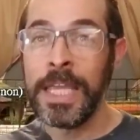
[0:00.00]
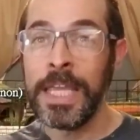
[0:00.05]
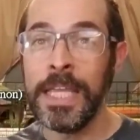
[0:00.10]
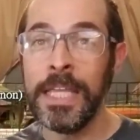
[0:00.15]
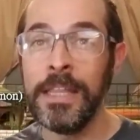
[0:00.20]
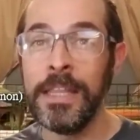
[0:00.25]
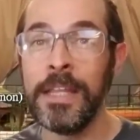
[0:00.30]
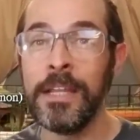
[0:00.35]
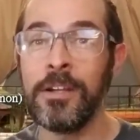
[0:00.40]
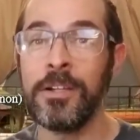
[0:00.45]

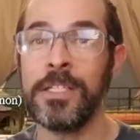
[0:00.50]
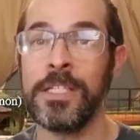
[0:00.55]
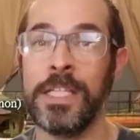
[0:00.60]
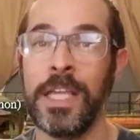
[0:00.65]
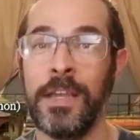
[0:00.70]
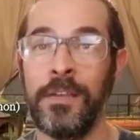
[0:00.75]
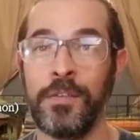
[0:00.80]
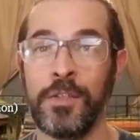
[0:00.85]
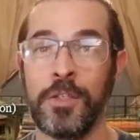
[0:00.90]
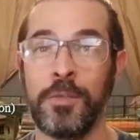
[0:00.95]
in their
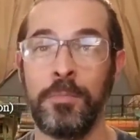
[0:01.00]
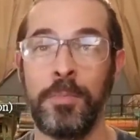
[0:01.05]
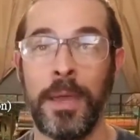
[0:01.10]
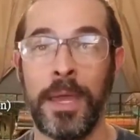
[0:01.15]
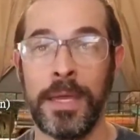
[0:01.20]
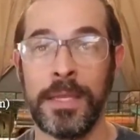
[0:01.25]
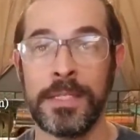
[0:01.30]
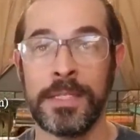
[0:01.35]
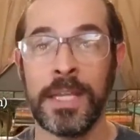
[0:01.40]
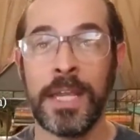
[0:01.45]
safe
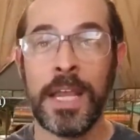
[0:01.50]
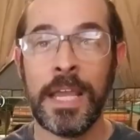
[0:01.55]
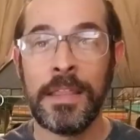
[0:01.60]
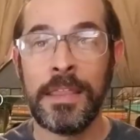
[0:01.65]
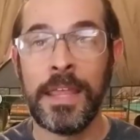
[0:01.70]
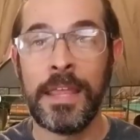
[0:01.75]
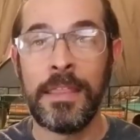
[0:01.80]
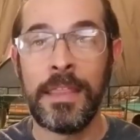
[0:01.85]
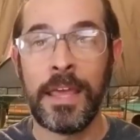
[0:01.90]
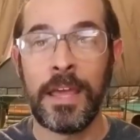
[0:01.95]
space
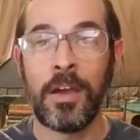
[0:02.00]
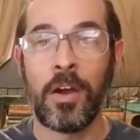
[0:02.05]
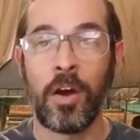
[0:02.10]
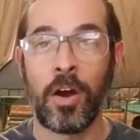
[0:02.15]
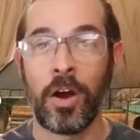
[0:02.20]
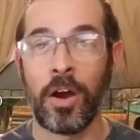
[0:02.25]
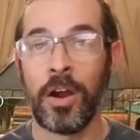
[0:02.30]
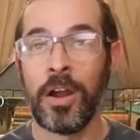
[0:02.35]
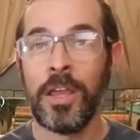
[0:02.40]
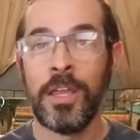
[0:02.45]
than they
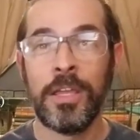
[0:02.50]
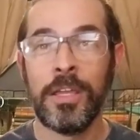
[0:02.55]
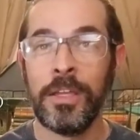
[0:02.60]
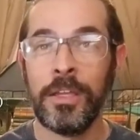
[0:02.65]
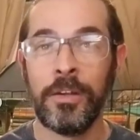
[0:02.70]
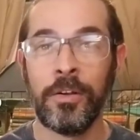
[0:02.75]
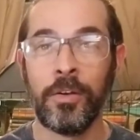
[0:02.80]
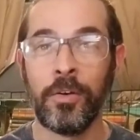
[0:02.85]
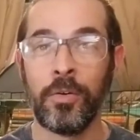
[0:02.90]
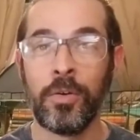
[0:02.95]
are,
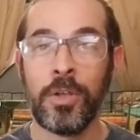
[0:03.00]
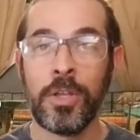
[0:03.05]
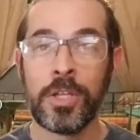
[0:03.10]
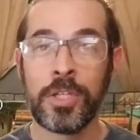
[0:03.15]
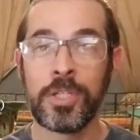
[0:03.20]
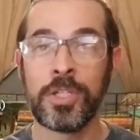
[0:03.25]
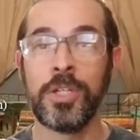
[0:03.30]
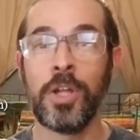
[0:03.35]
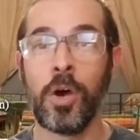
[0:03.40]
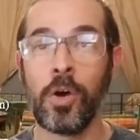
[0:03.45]
you know,
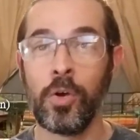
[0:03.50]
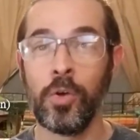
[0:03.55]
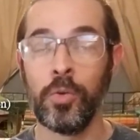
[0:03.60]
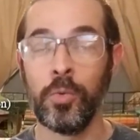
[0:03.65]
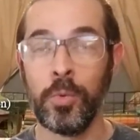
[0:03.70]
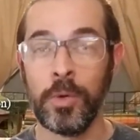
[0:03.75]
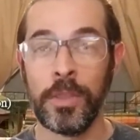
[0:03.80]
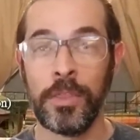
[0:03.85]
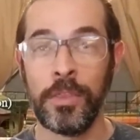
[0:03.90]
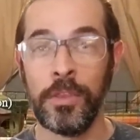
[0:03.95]

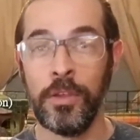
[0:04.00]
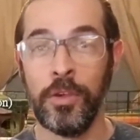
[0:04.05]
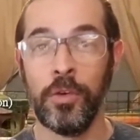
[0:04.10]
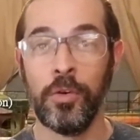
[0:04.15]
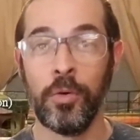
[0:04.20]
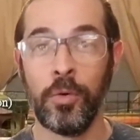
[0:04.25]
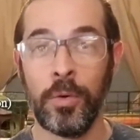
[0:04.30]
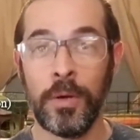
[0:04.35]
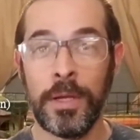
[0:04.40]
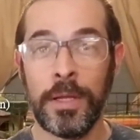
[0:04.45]
snuggled with
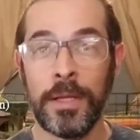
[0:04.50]
you.